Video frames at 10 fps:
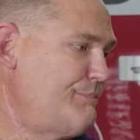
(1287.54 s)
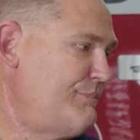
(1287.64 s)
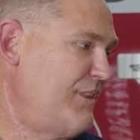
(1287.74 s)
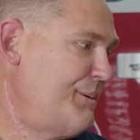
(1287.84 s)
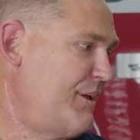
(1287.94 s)

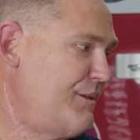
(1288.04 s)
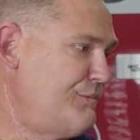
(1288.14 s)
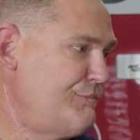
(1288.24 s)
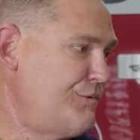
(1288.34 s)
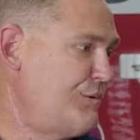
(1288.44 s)

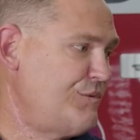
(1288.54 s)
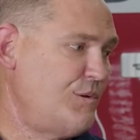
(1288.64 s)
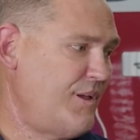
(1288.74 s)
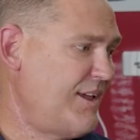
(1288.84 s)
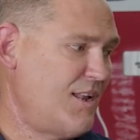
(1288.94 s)
limited
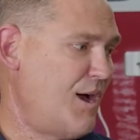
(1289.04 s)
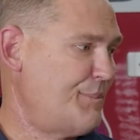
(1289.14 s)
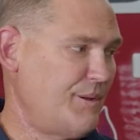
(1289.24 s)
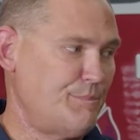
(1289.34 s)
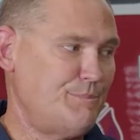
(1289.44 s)

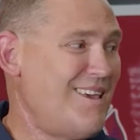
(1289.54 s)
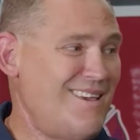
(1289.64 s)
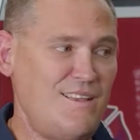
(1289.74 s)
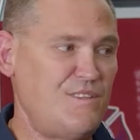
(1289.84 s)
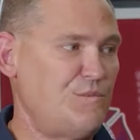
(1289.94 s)
socioeconomic
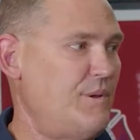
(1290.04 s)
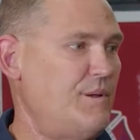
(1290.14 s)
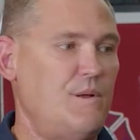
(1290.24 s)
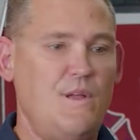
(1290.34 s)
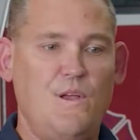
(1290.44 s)
means.
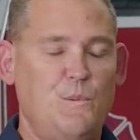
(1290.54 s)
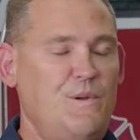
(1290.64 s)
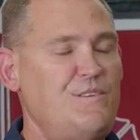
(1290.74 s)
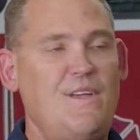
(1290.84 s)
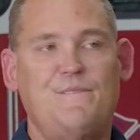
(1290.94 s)
We
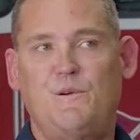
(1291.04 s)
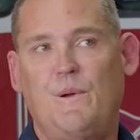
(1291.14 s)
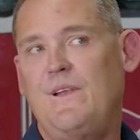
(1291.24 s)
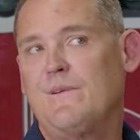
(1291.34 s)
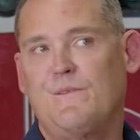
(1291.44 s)
just have a
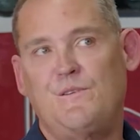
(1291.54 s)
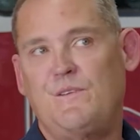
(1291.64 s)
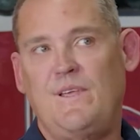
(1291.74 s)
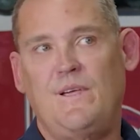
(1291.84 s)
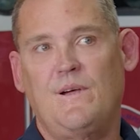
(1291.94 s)
great
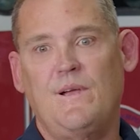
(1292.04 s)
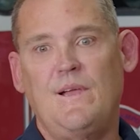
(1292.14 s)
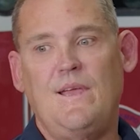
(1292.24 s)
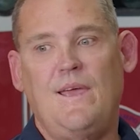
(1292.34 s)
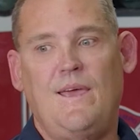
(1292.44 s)
diversity here.
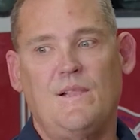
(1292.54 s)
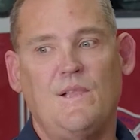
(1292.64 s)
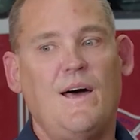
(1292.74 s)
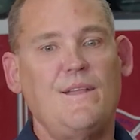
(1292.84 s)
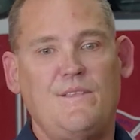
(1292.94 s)
And a
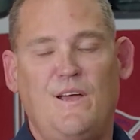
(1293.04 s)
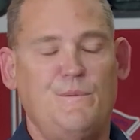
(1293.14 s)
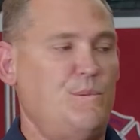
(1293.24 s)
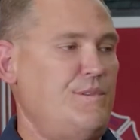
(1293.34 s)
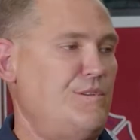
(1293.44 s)
lot of
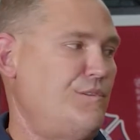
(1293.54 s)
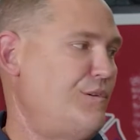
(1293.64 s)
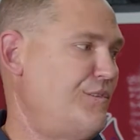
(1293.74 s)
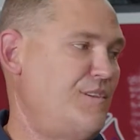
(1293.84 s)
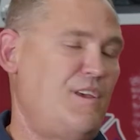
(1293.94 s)
times what the
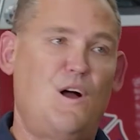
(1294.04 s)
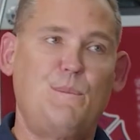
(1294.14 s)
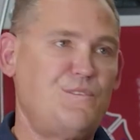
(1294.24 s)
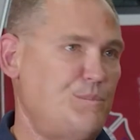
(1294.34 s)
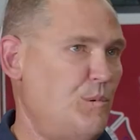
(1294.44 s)
students need,
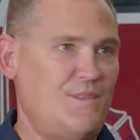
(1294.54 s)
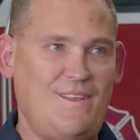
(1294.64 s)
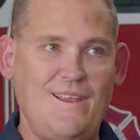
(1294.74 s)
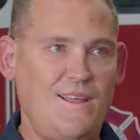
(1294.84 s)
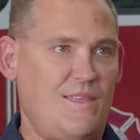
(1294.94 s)
almost more
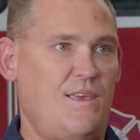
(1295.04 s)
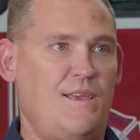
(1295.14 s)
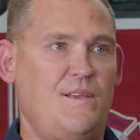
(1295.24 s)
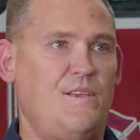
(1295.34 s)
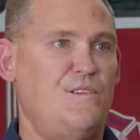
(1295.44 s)
than
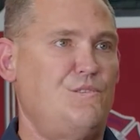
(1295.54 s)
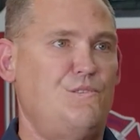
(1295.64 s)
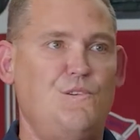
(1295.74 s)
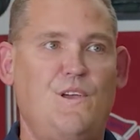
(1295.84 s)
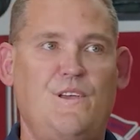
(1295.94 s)
anything, is
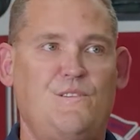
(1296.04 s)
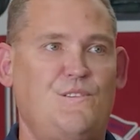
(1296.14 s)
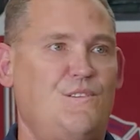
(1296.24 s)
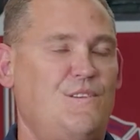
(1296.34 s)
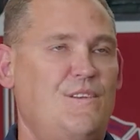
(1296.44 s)
just